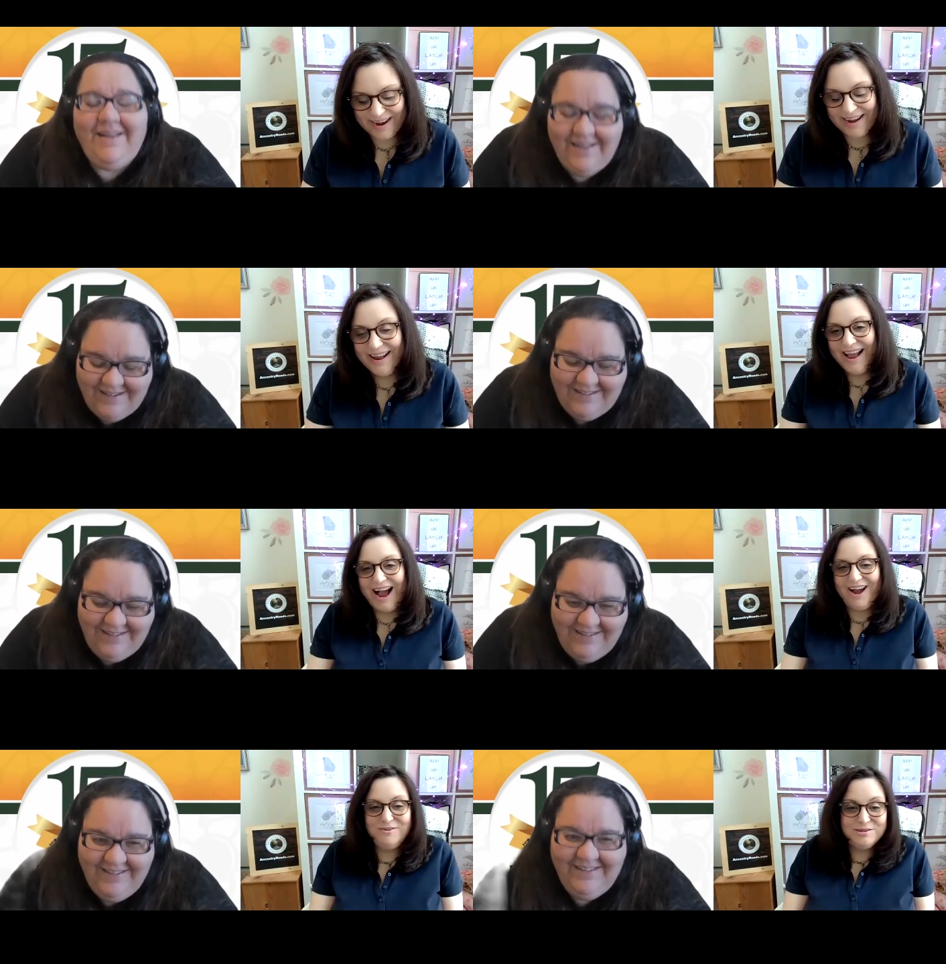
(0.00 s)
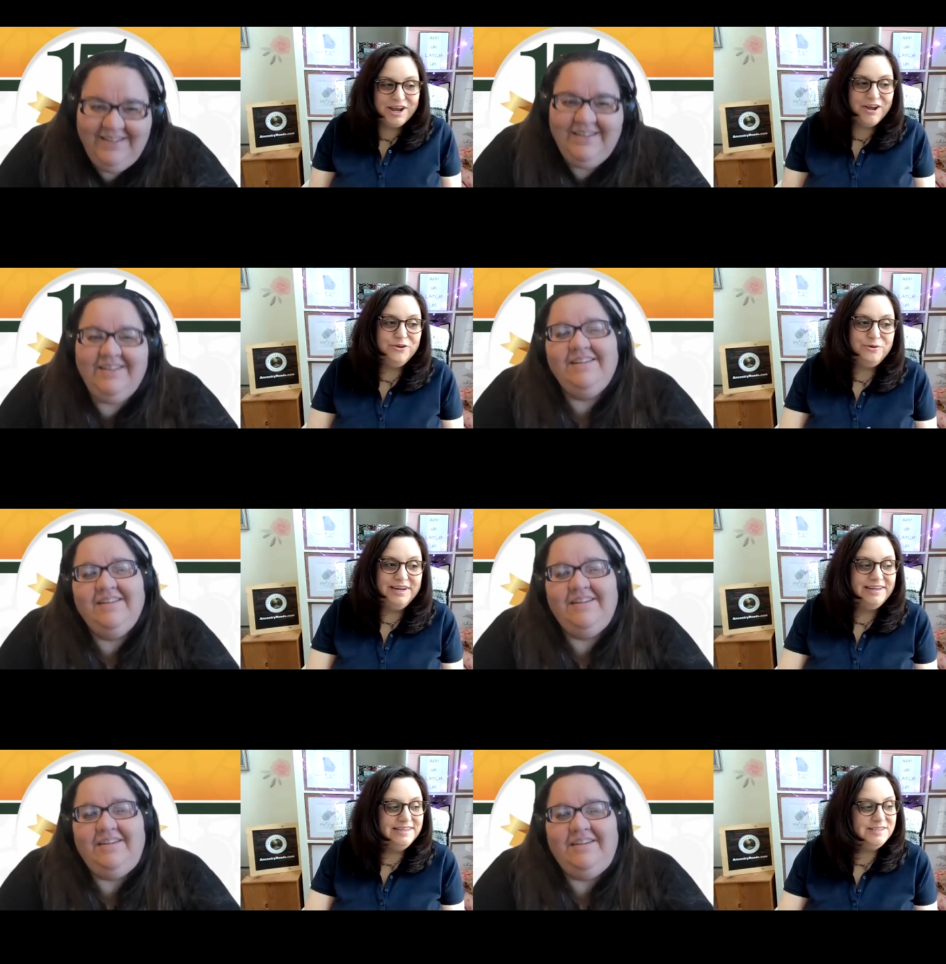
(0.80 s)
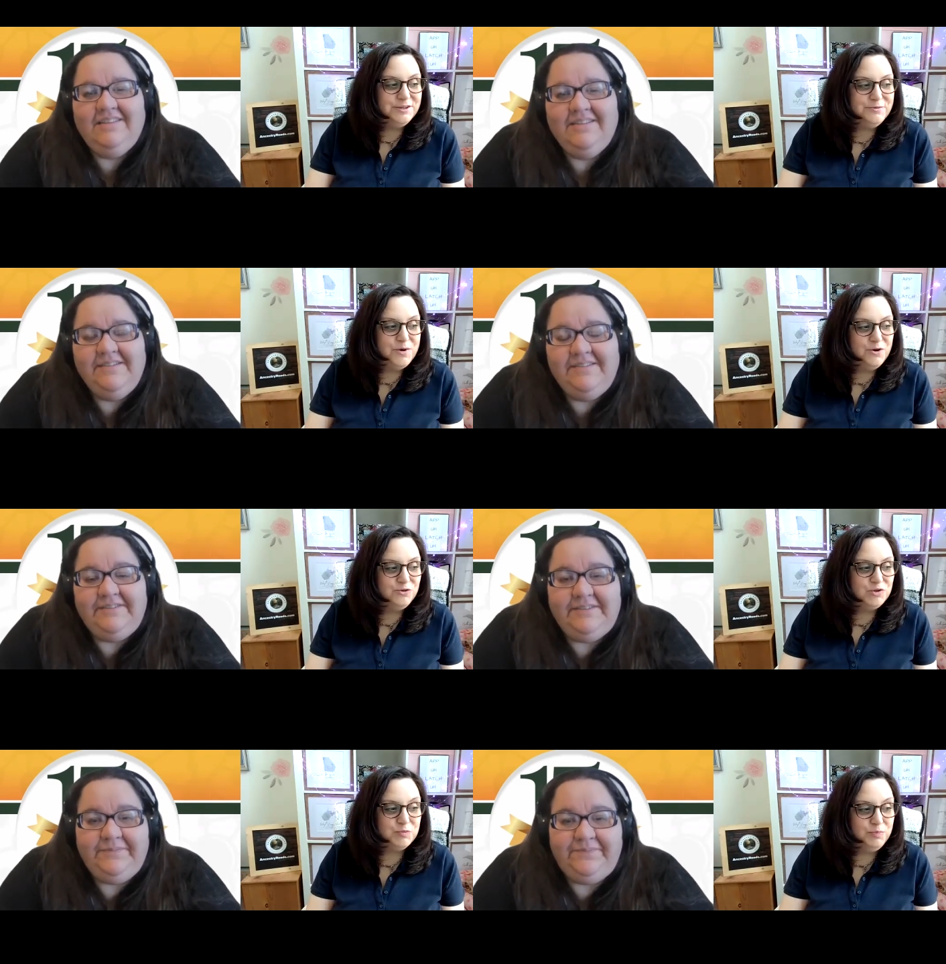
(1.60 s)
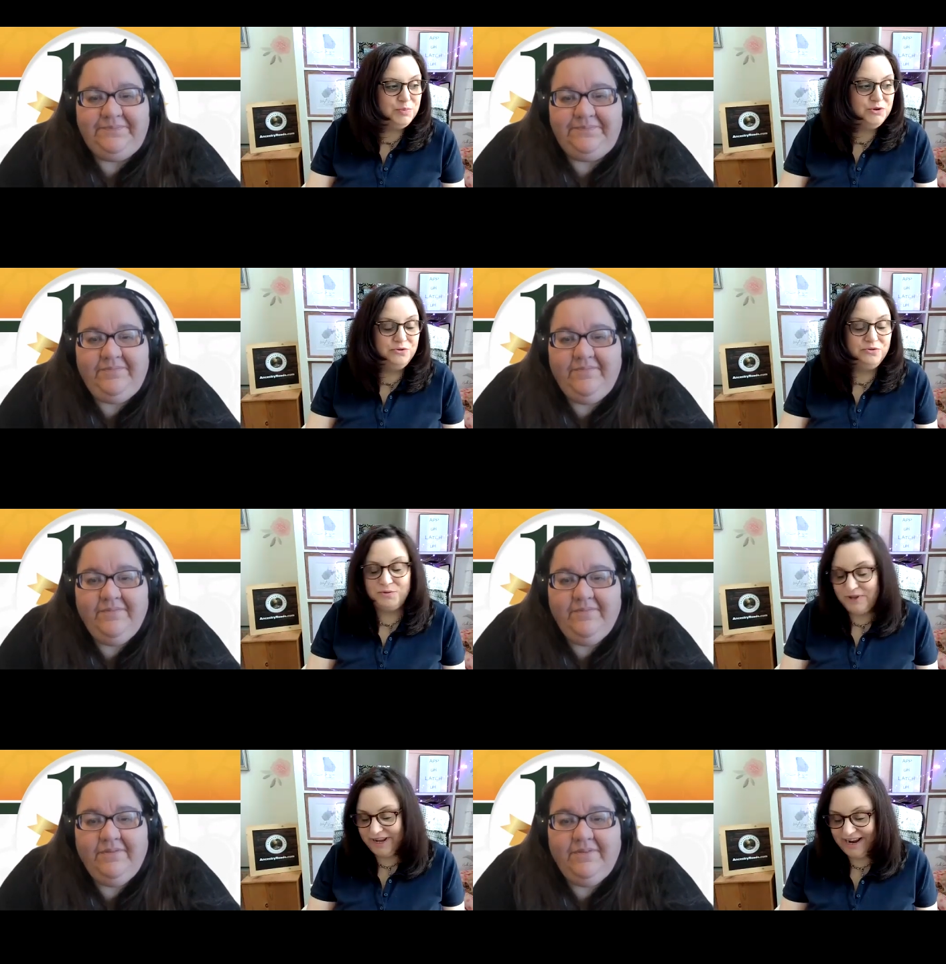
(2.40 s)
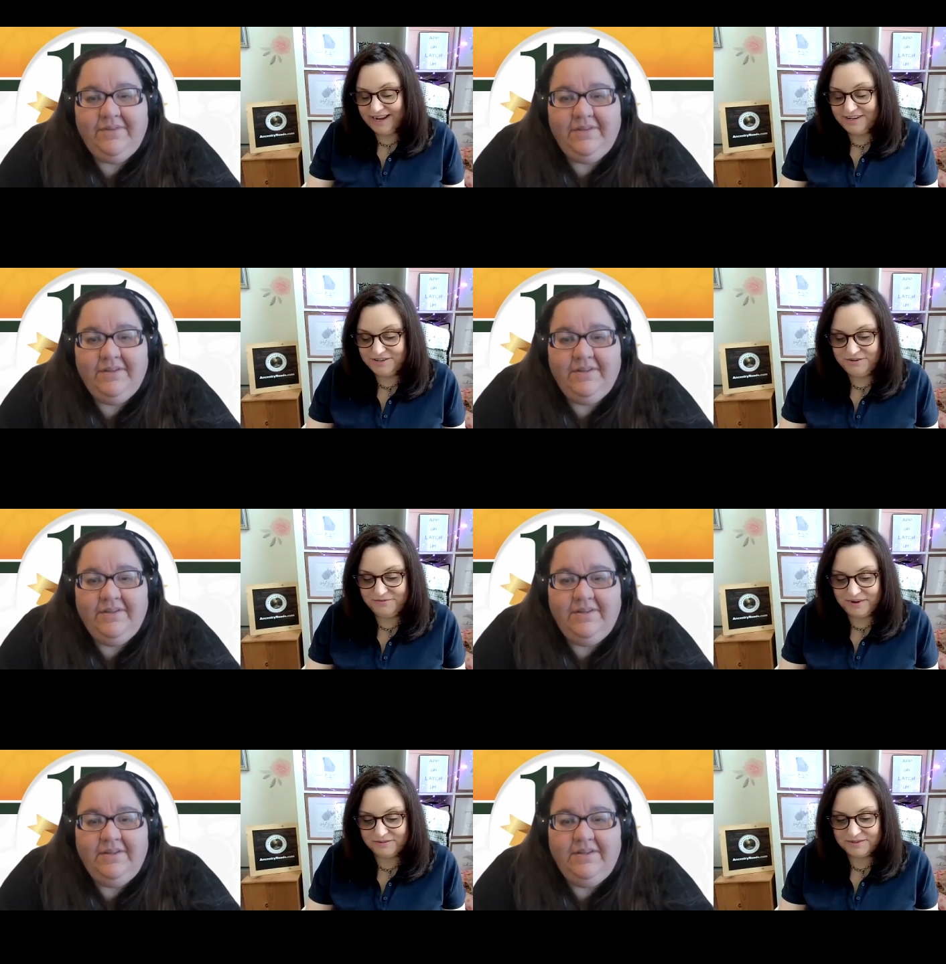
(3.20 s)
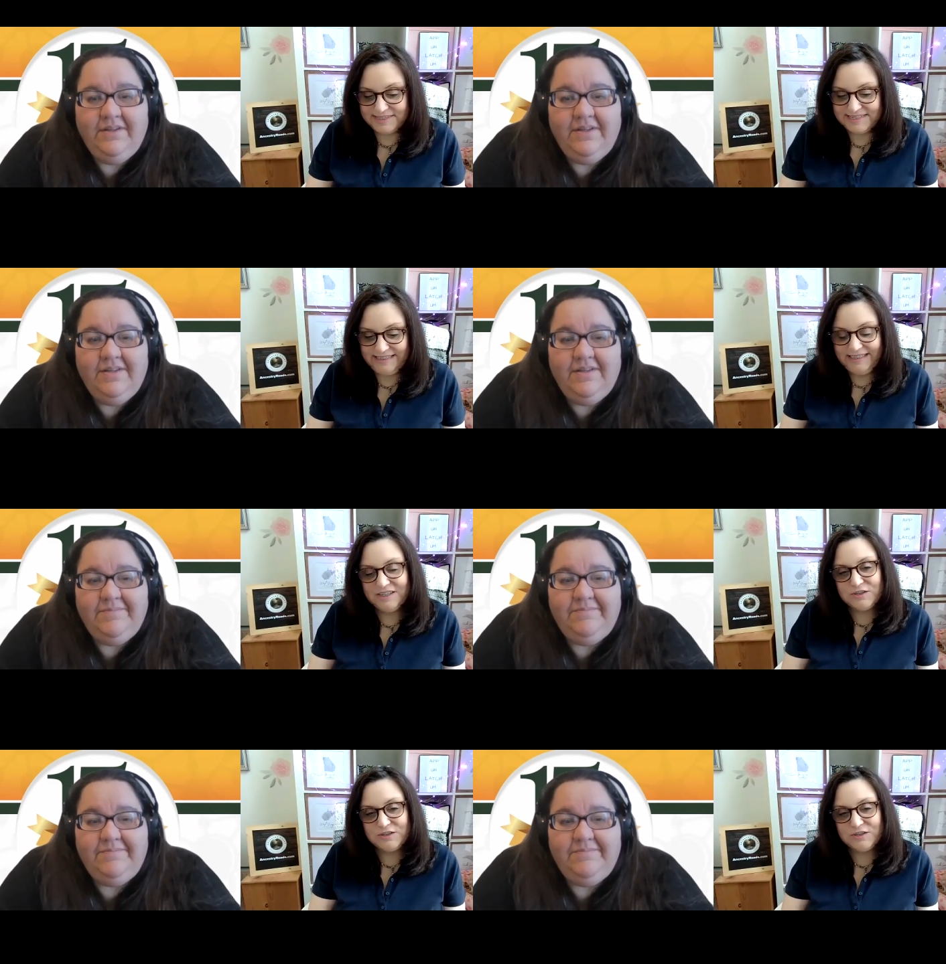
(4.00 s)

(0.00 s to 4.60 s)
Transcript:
Speaker 1: but I will tell you, it is the most beautiful land you've ever seen.